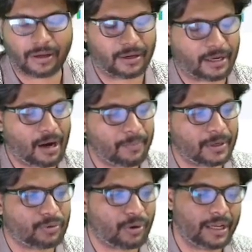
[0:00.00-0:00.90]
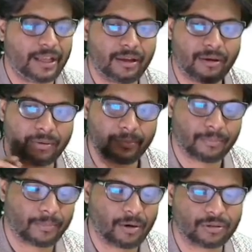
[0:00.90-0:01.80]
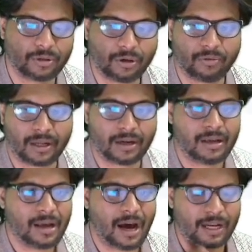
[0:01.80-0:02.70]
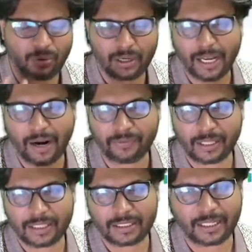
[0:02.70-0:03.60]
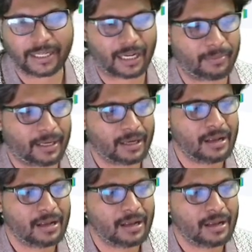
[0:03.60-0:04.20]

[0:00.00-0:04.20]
component only mouse hover, or only after the certain timing.